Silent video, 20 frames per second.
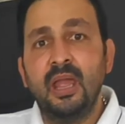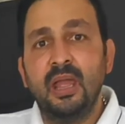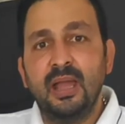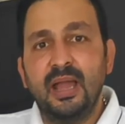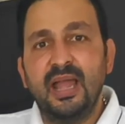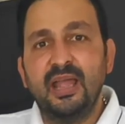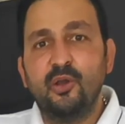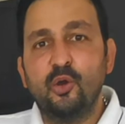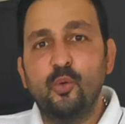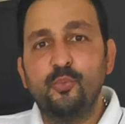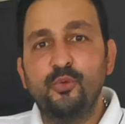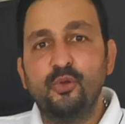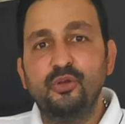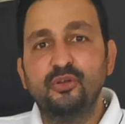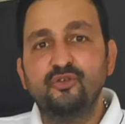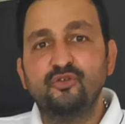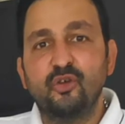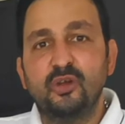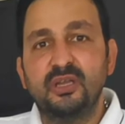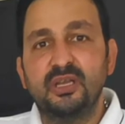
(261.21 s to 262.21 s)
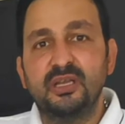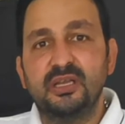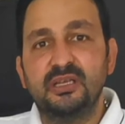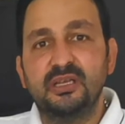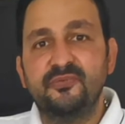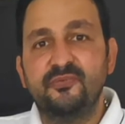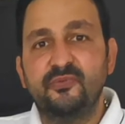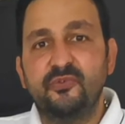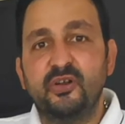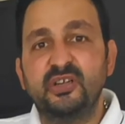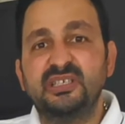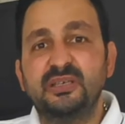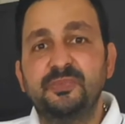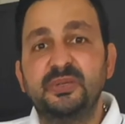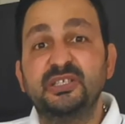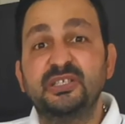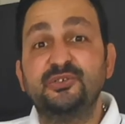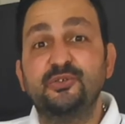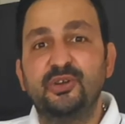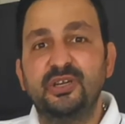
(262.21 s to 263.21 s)
I hope you enjoy the
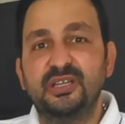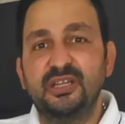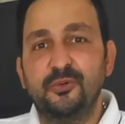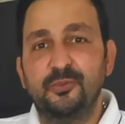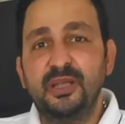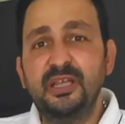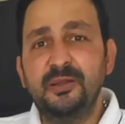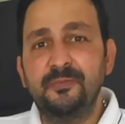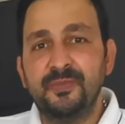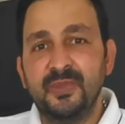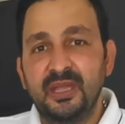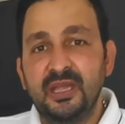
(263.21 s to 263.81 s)
recipes during the week.